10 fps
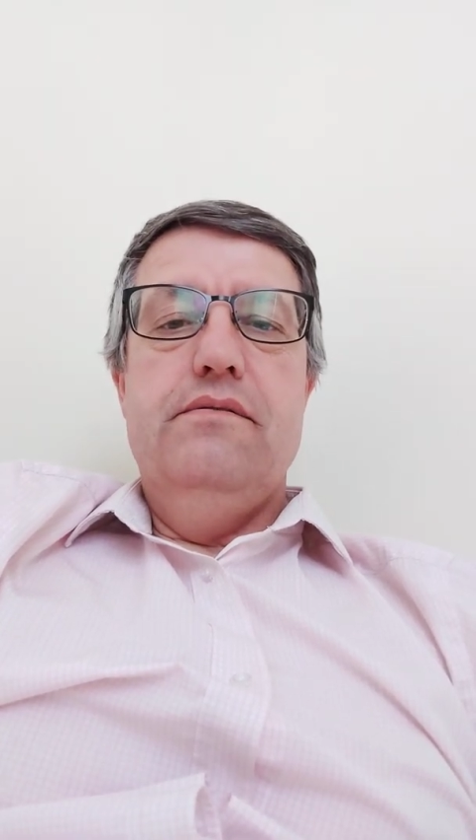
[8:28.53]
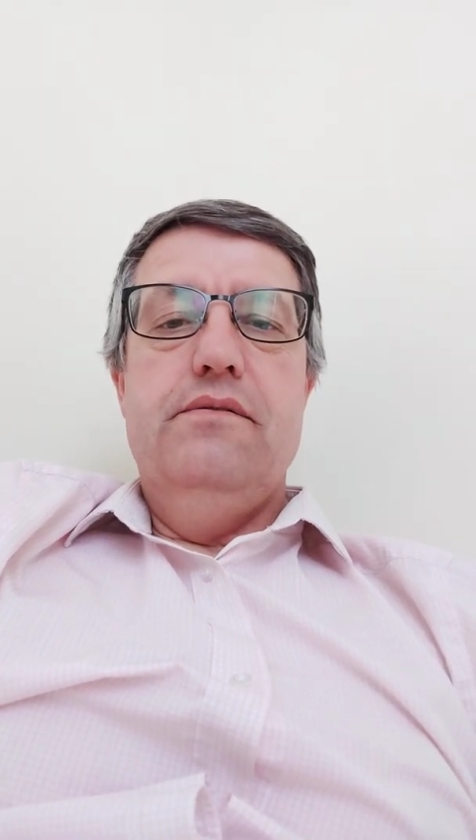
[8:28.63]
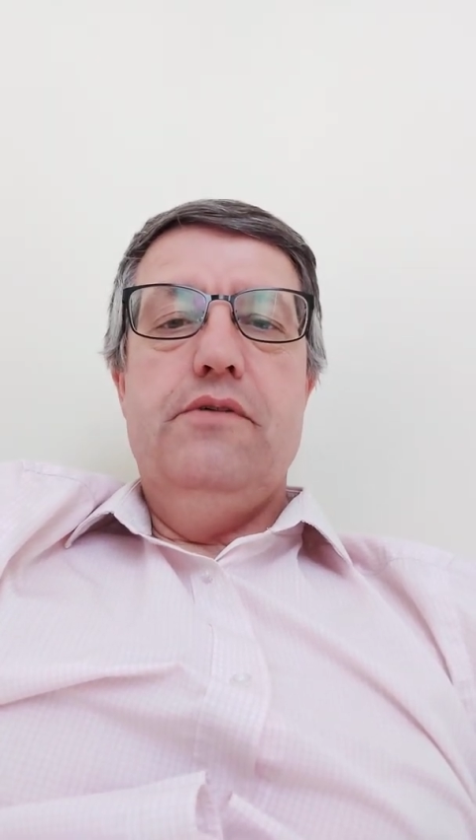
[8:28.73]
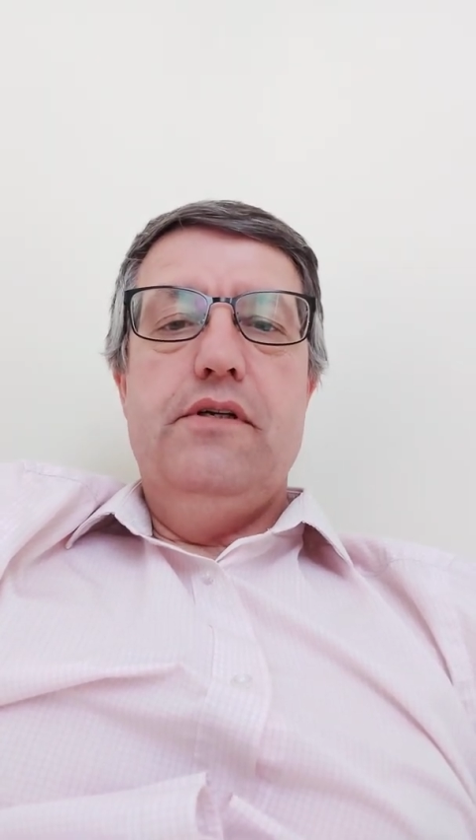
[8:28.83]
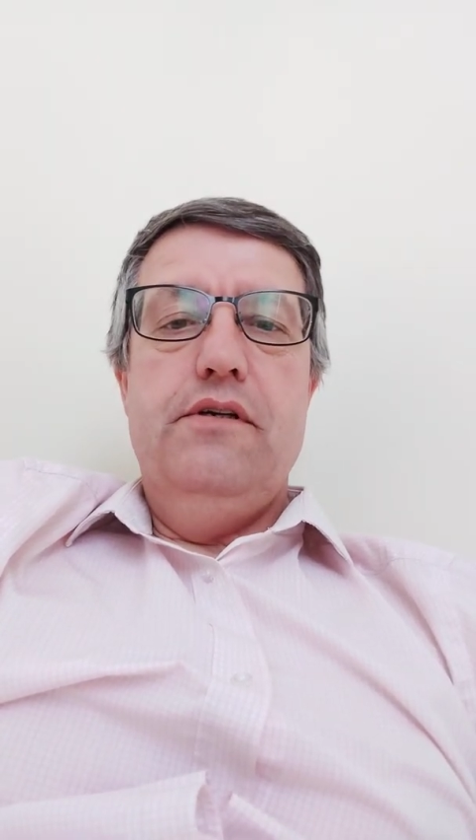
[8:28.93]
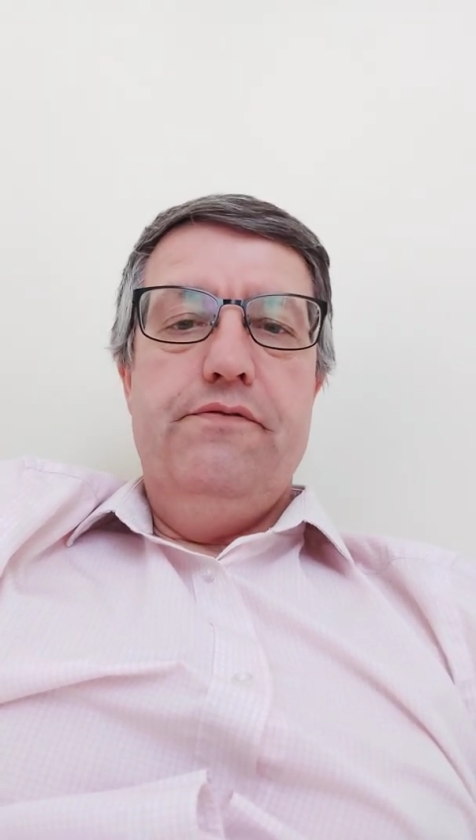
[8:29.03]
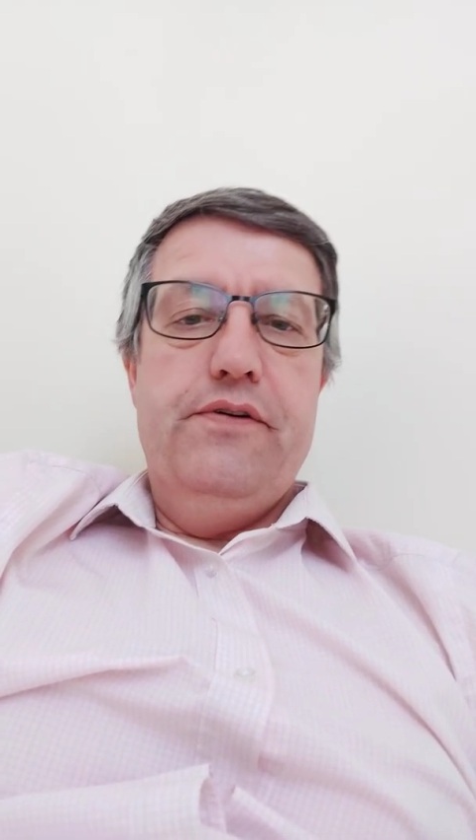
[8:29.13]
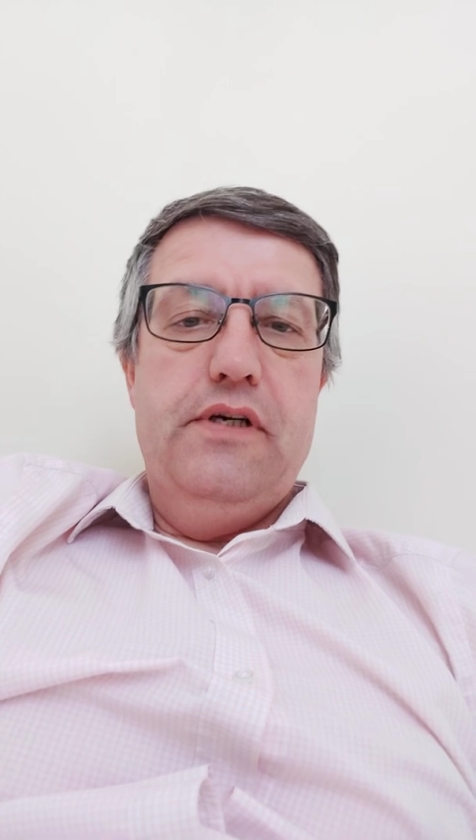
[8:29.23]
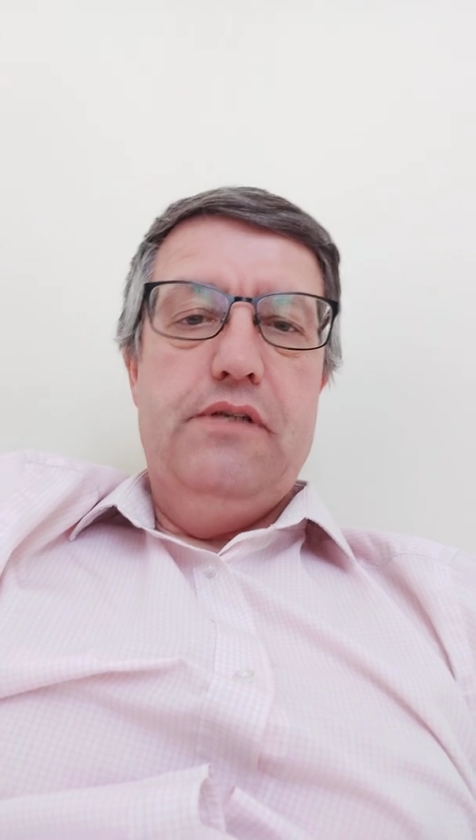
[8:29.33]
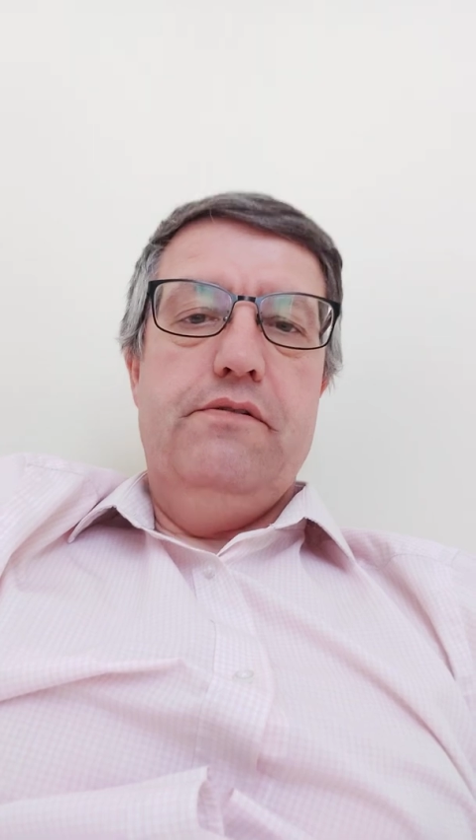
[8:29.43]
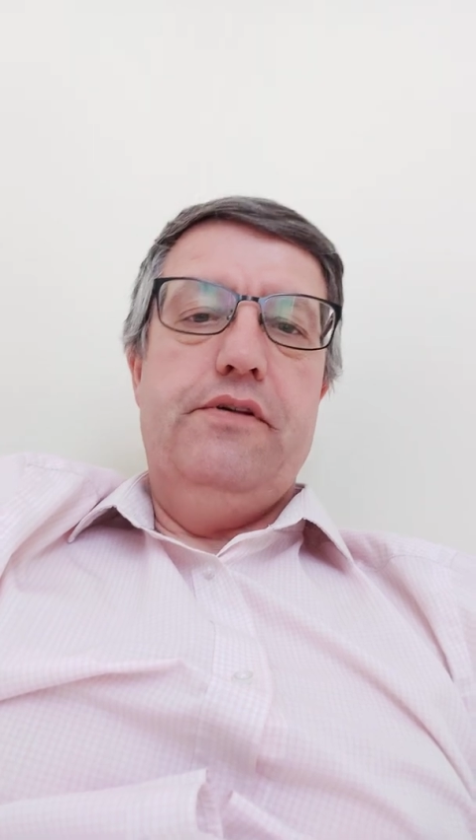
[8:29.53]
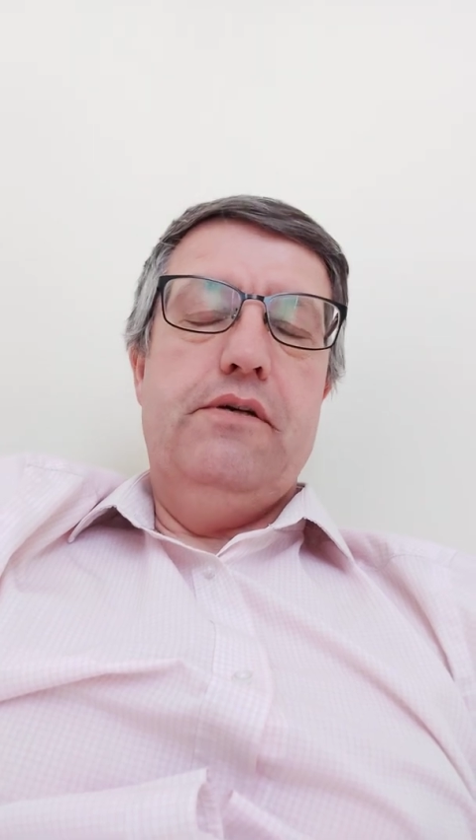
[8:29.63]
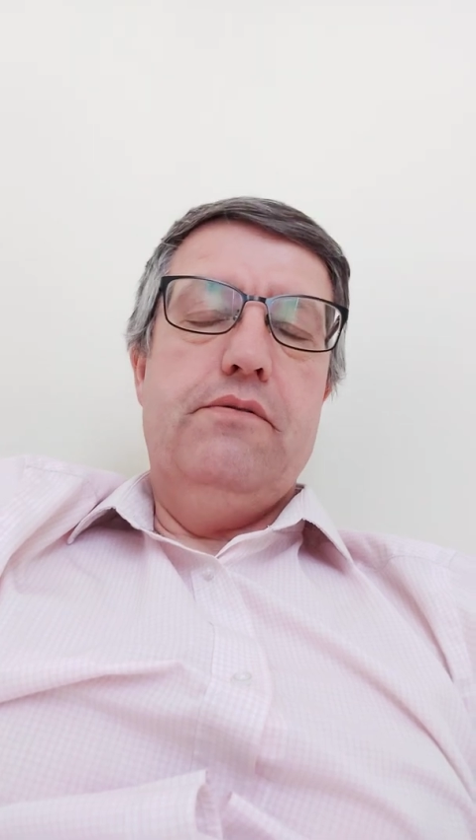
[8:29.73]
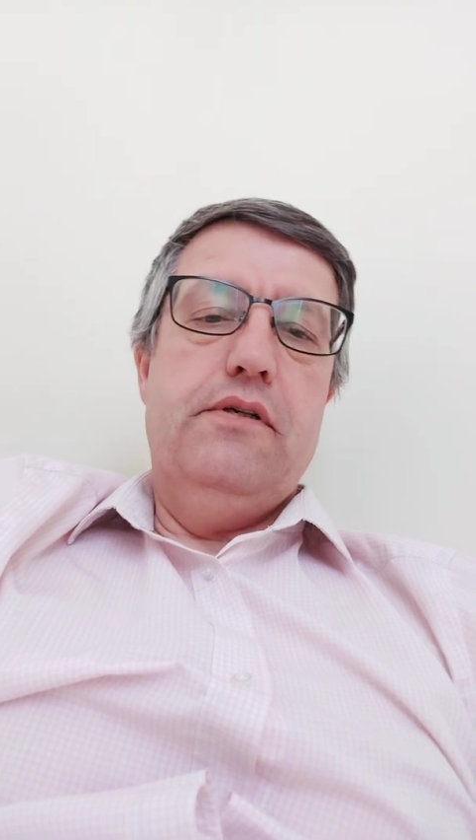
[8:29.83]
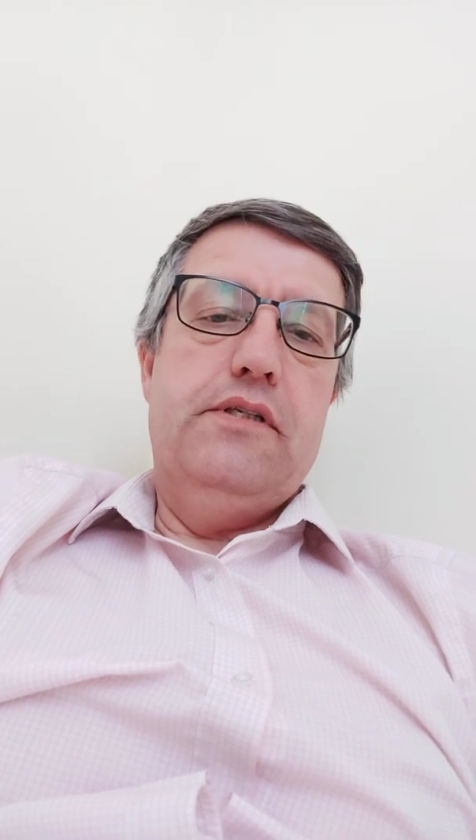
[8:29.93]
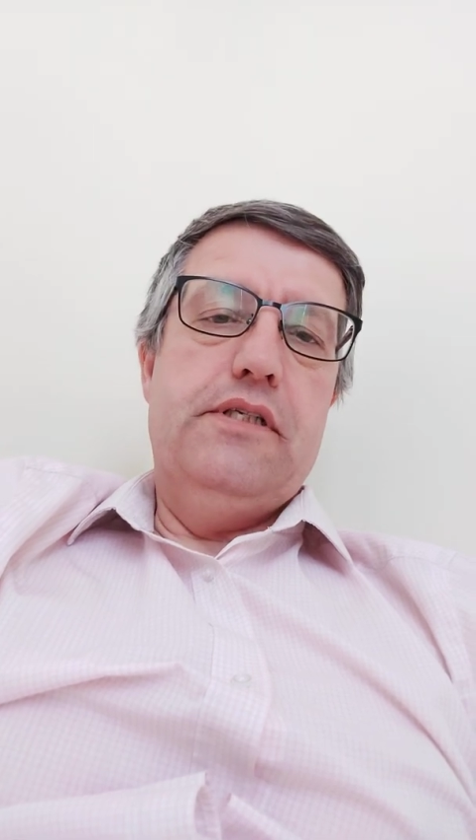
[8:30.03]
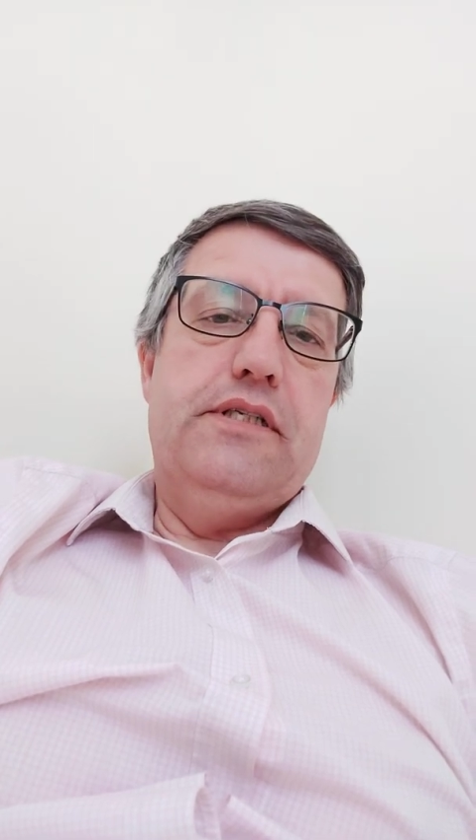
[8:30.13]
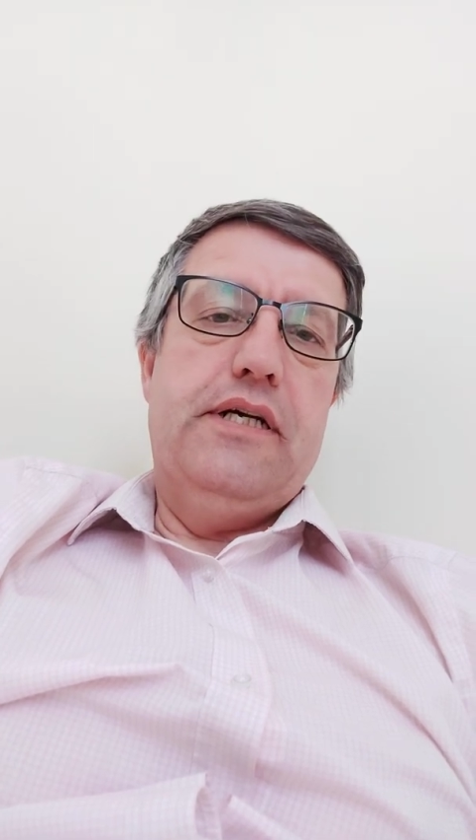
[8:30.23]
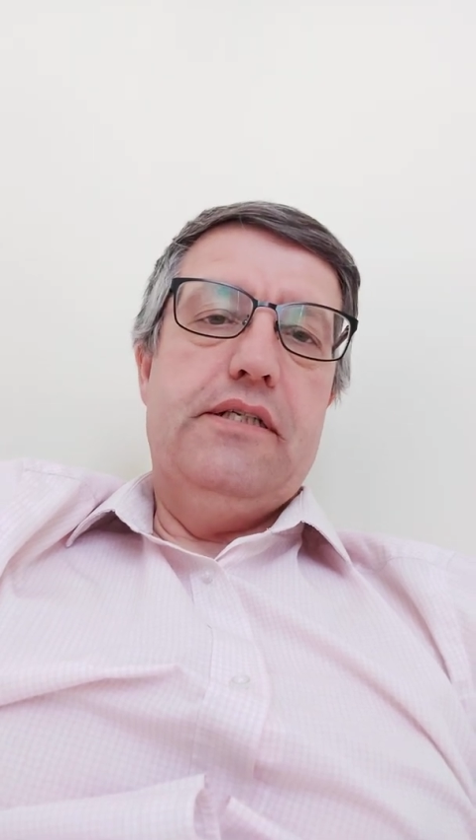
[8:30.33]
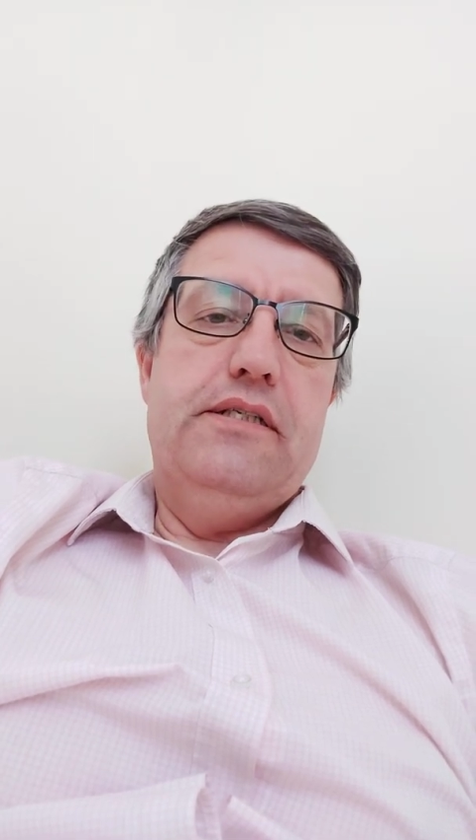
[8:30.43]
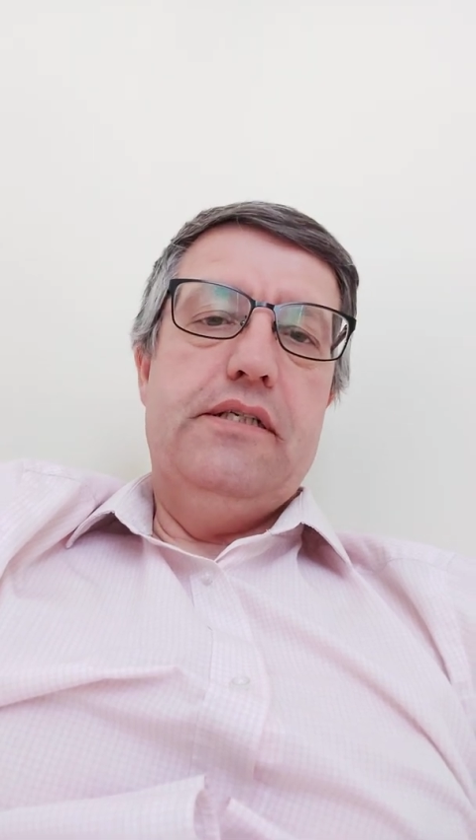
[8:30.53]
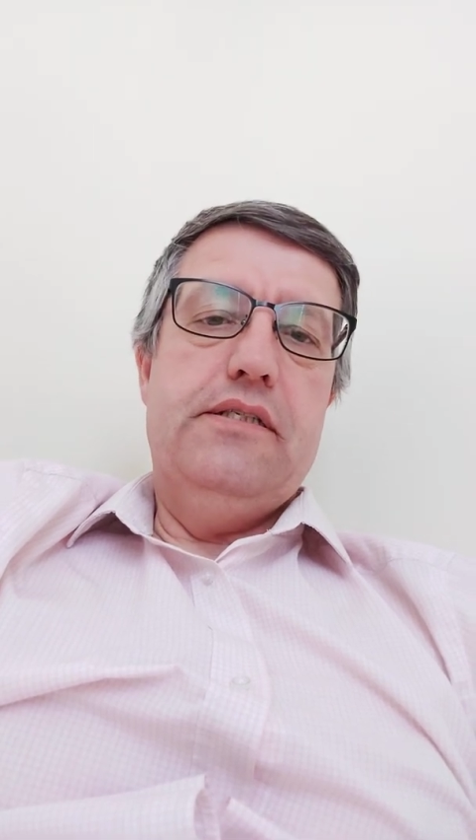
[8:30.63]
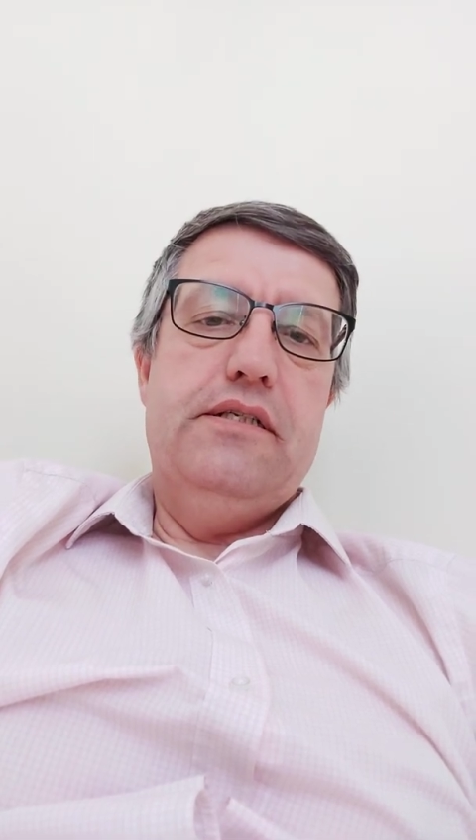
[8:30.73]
what you find with the Equalities Act is